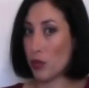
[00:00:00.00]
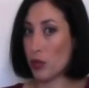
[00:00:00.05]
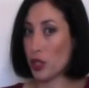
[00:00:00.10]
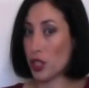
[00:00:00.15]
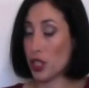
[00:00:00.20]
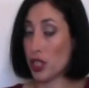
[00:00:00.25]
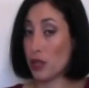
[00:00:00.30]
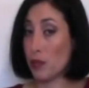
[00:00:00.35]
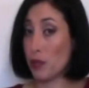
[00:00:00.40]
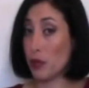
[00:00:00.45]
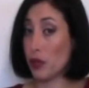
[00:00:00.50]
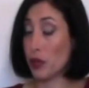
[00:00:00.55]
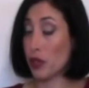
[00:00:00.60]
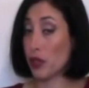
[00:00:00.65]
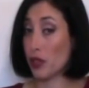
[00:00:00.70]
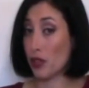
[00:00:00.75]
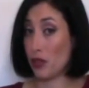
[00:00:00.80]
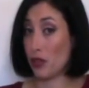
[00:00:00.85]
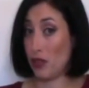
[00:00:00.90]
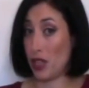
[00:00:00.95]
which is book
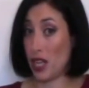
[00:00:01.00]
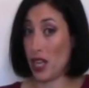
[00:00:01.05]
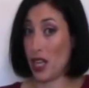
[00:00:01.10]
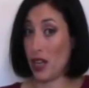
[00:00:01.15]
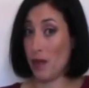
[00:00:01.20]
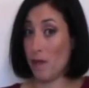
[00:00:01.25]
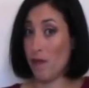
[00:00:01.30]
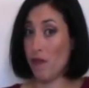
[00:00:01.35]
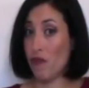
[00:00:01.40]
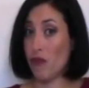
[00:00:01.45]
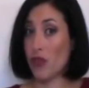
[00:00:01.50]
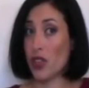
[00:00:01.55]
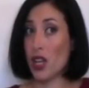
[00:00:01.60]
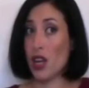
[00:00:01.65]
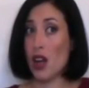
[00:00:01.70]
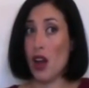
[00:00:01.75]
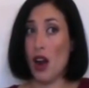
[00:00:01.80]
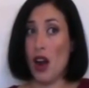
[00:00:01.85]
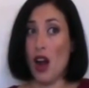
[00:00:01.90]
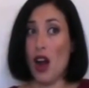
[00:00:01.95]
3.
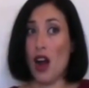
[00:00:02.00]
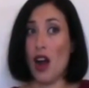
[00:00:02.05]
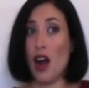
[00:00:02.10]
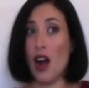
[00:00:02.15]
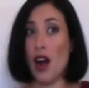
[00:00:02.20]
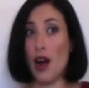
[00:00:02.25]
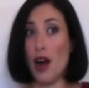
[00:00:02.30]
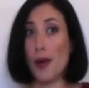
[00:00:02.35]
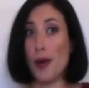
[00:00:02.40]
I